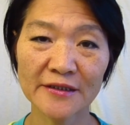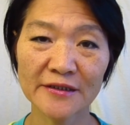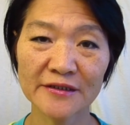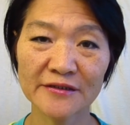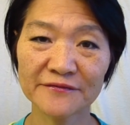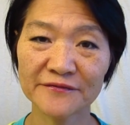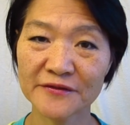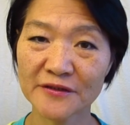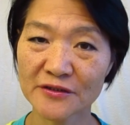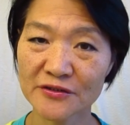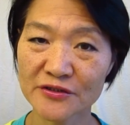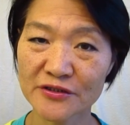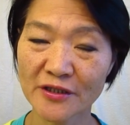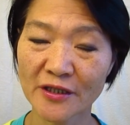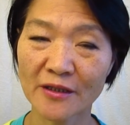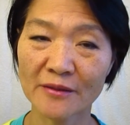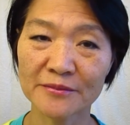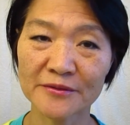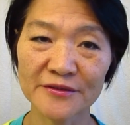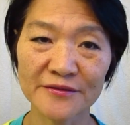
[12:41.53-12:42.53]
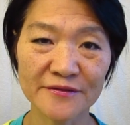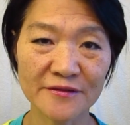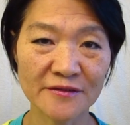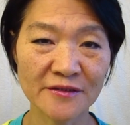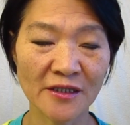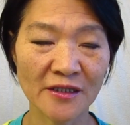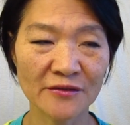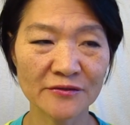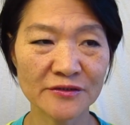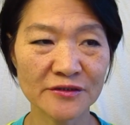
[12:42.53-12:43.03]
If your job is
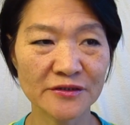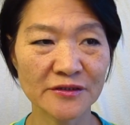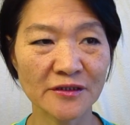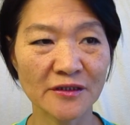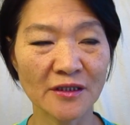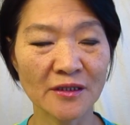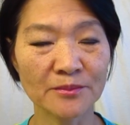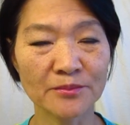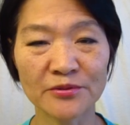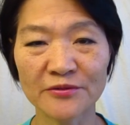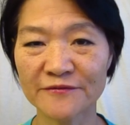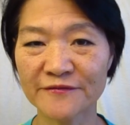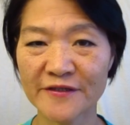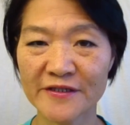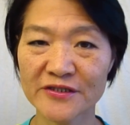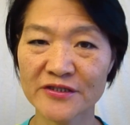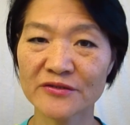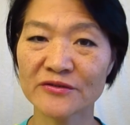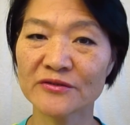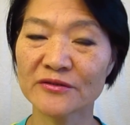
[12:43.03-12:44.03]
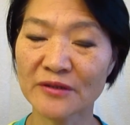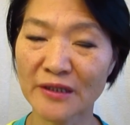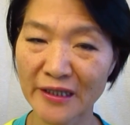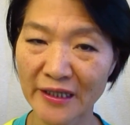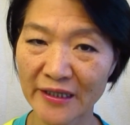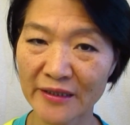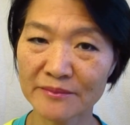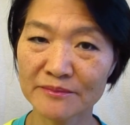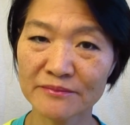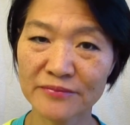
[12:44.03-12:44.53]
not a professional
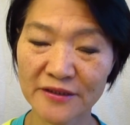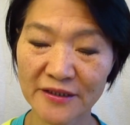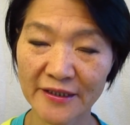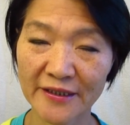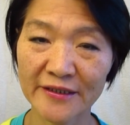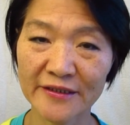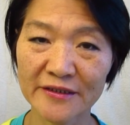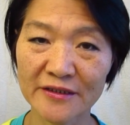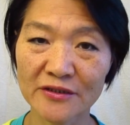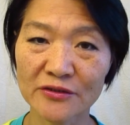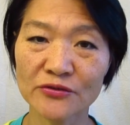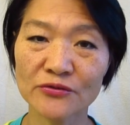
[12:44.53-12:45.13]
game player,